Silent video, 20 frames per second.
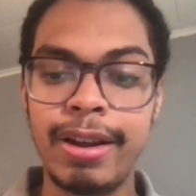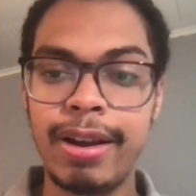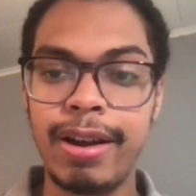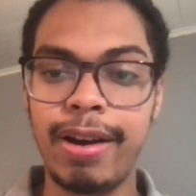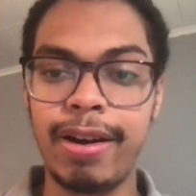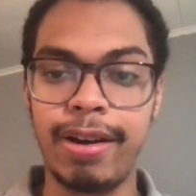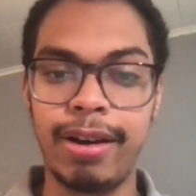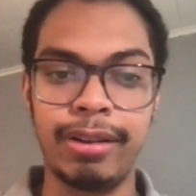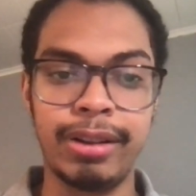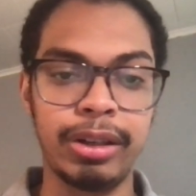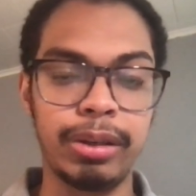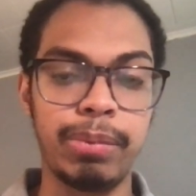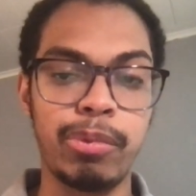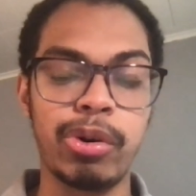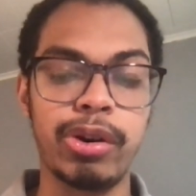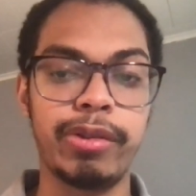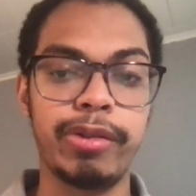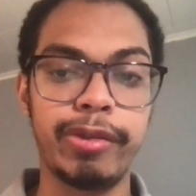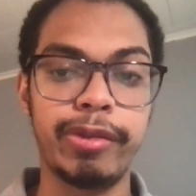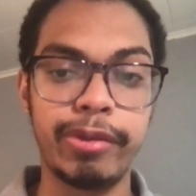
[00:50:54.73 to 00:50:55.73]
uh, a little
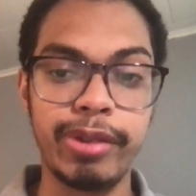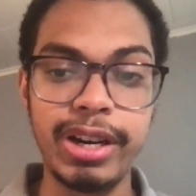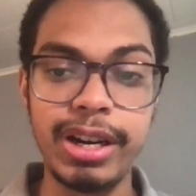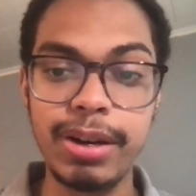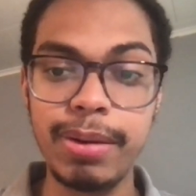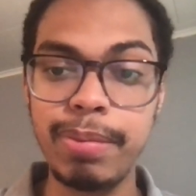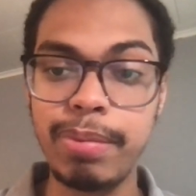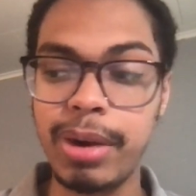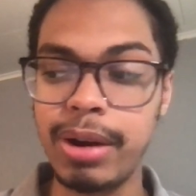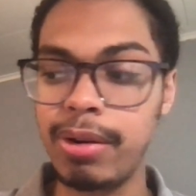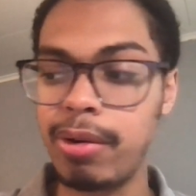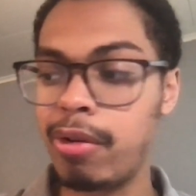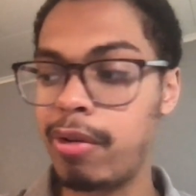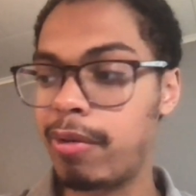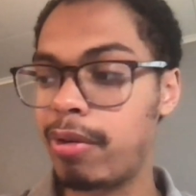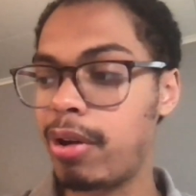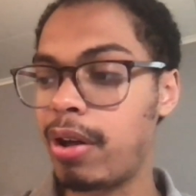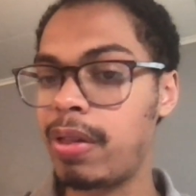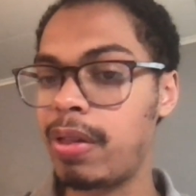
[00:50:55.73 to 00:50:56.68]
more freedom, but overall,